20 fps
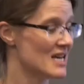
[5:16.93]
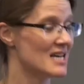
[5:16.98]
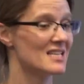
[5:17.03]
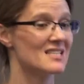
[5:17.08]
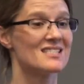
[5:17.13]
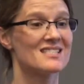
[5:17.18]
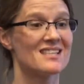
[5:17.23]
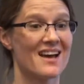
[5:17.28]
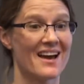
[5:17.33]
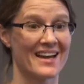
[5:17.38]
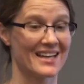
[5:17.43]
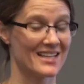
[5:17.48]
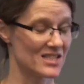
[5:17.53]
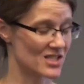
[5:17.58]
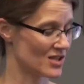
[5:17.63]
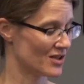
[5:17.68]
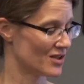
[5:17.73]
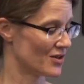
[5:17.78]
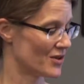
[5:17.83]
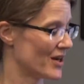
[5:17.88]

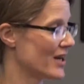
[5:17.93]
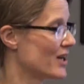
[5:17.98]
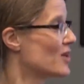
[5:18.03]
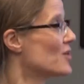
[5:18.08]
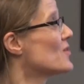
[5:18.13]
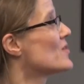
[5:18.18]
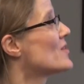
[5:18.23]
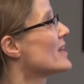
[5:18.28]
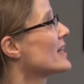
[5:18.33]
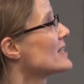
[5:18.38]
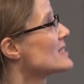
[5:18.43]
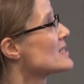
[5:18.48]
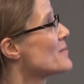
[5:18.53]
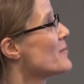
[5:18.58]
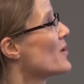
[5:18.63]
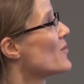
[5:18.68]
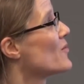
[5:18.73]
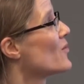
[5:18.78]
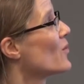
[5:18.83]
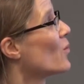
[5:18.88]
science and learning new things
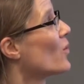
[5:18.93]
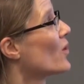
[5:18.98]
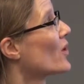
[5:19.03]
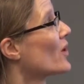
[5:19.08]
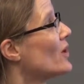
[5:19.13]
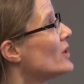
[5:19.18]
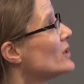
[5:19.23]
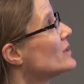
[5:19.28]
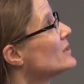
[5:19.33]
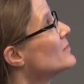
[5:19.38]
about the world.